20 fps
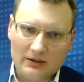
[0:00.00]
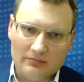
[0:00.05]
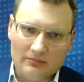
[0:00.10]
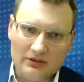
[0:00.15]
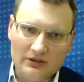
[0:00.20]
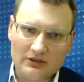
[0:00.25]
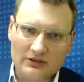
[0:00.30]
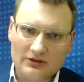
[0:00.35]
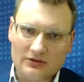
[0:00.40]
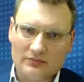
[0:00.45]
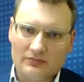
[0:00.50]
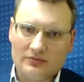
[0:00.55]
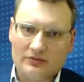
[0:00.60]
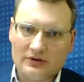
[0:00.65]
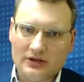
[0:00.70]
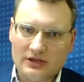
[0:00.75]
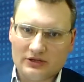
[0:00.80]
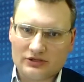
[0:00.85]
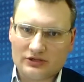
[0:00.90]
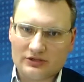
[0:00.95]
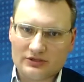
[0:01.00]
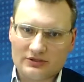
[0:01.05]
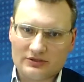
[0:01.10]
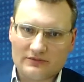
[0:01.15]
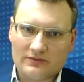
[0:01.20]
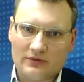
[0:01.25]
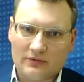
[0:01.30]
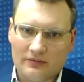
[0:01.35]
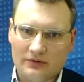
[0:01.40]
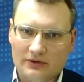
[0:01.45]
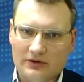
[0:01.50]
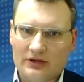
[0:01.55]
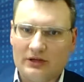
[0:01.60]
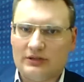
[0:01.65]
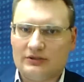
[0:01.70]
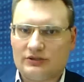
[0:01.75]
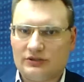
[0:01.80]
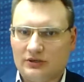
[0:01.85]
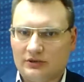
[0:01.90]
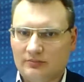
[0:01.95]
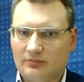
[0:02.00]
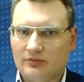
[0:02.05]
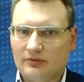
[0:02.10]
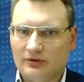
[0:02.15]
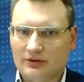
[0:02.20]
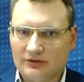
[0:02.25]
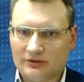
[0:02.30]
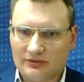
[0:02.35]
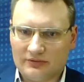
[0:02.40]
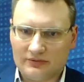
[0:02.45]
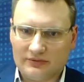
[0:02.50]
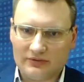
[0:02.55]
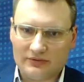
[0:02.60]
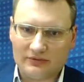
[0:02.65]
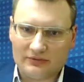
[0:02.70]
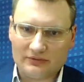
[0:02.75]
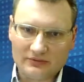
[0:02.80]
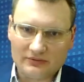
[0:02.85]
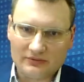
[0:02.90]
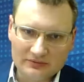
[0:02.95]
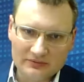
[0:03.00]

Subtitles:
big corporations from the cultural point of view.